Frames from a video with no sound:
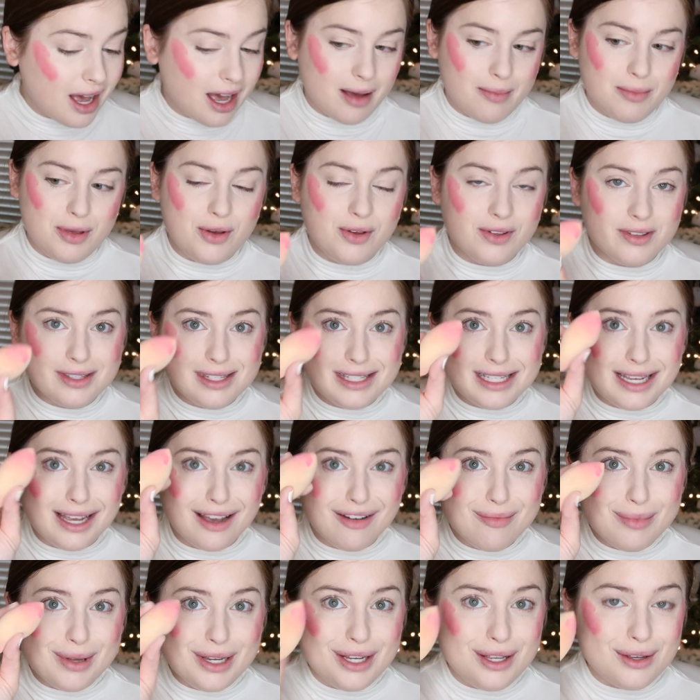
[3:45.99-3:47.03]
Um, you can
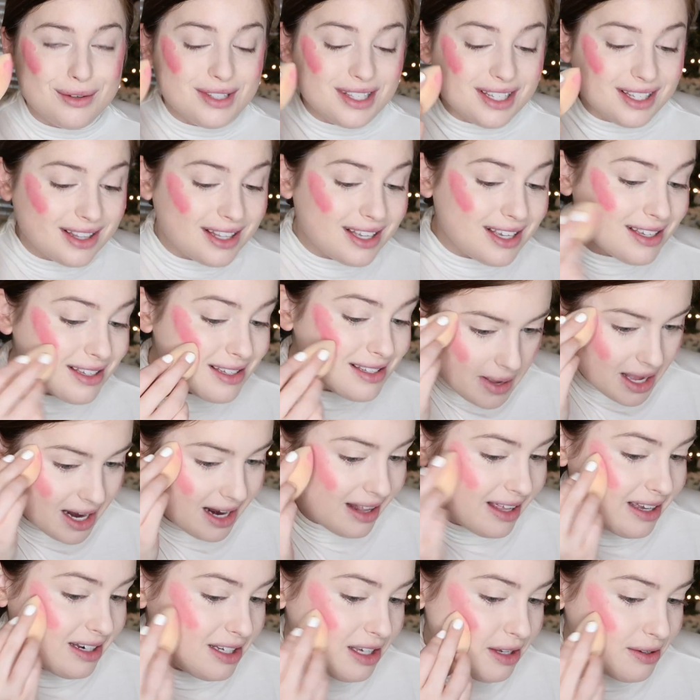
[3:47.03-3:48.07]
see I've been using this.
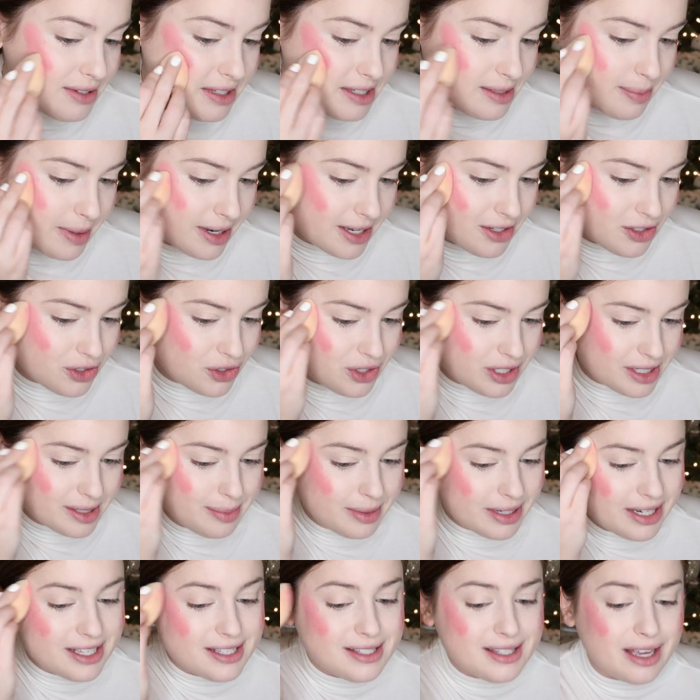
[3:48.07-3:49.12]
And I like to use a sponge
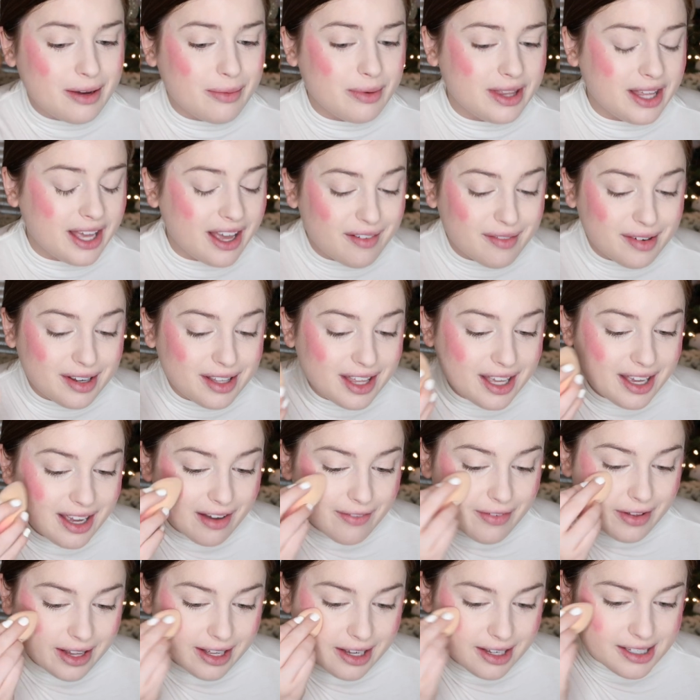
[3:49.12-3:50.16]
just because like with everything,
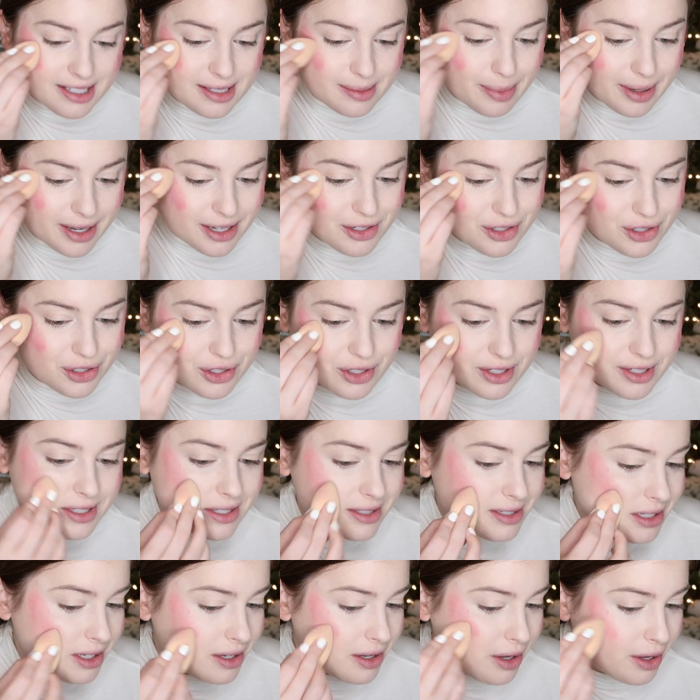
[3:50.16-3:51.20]
I feel like a sponge
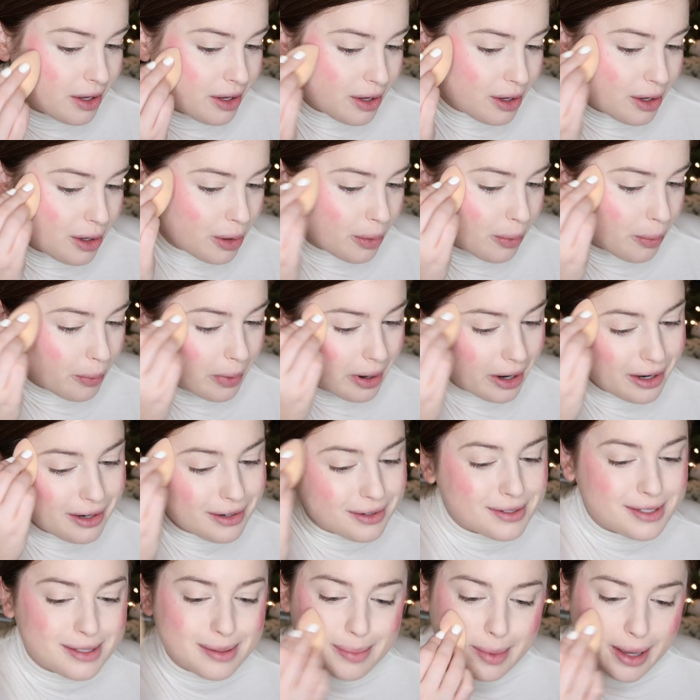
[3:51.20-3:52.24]
just
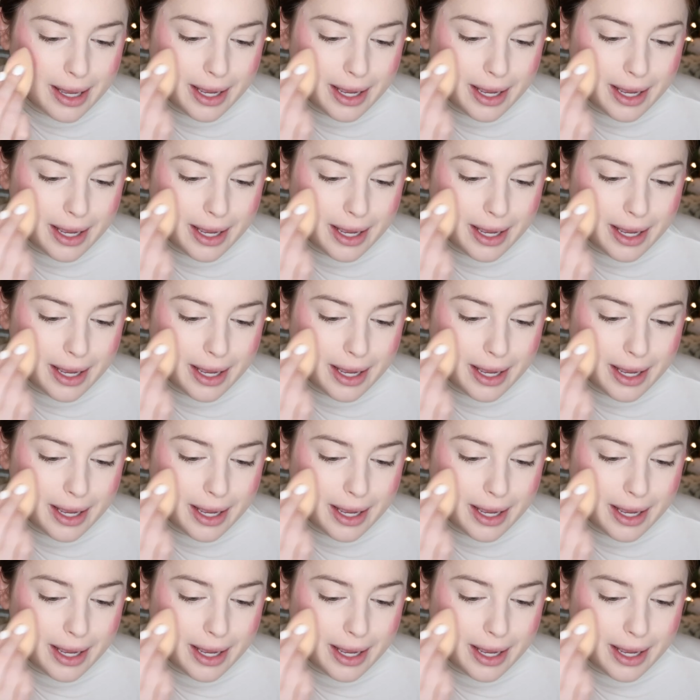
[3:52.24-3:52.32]
works